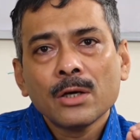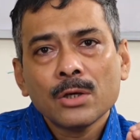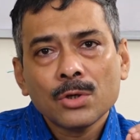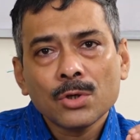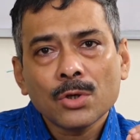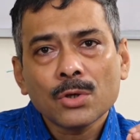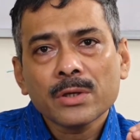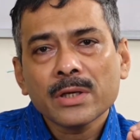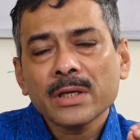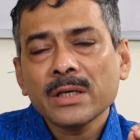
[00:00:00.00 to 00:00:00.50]

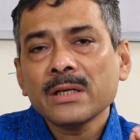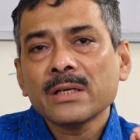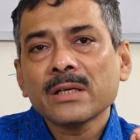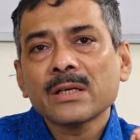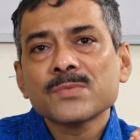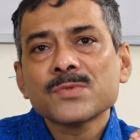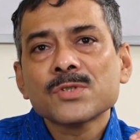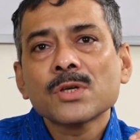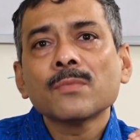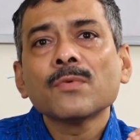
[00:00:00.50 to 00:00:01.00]
talk in
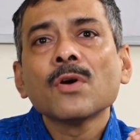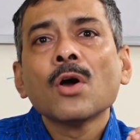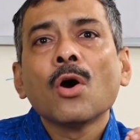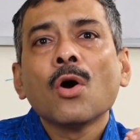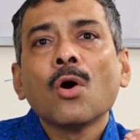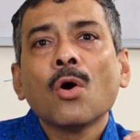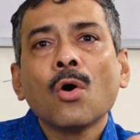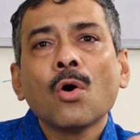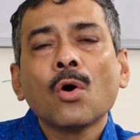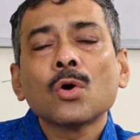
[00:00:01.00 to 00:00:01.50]
terms of
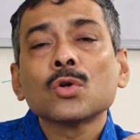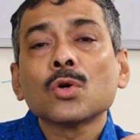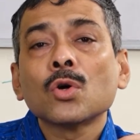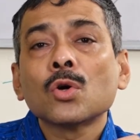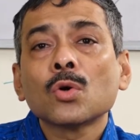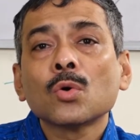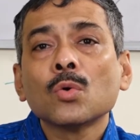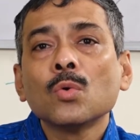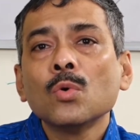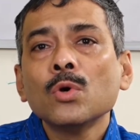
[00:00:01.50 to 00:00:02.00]
hot
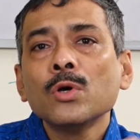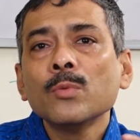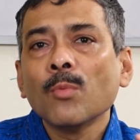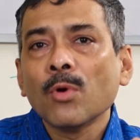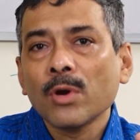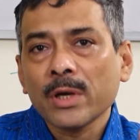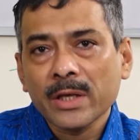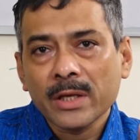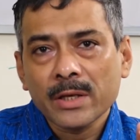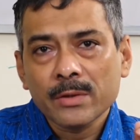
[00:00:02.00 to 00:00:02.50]
or cold
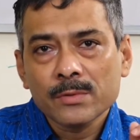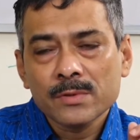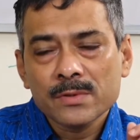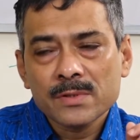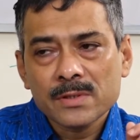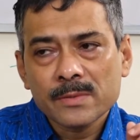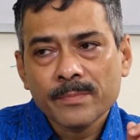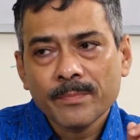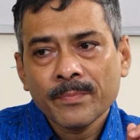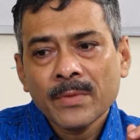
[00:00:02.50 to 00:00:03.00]

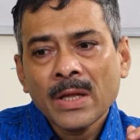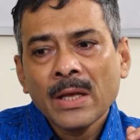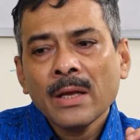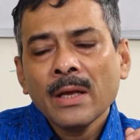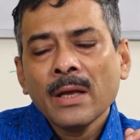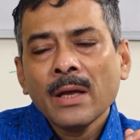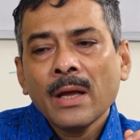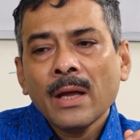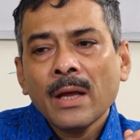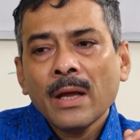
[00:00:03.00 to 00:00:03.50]
molecules.
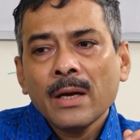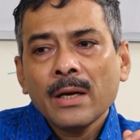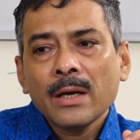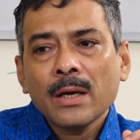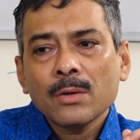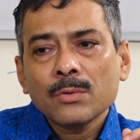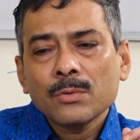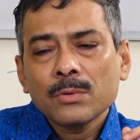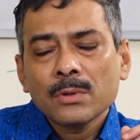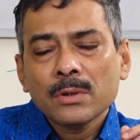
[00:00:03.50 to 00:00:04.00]

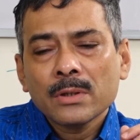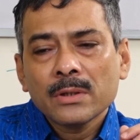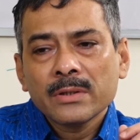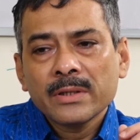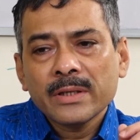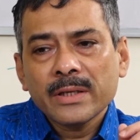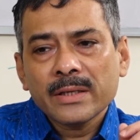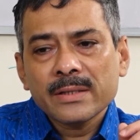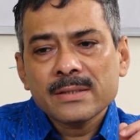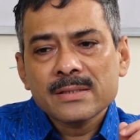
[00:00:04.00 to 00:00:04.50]
Now,
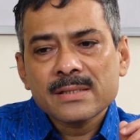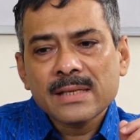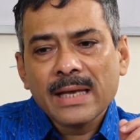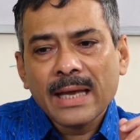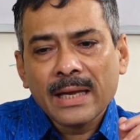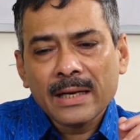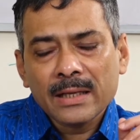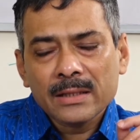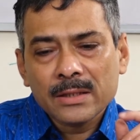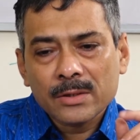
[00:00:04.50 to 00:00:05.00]
there is
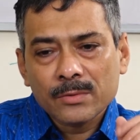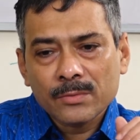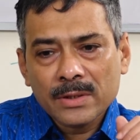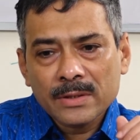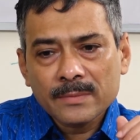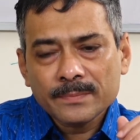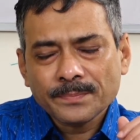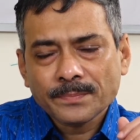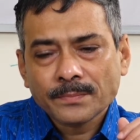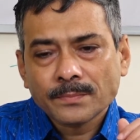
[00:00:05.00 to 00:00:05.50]
another
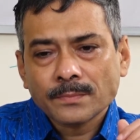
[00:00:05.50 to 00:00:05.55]
one.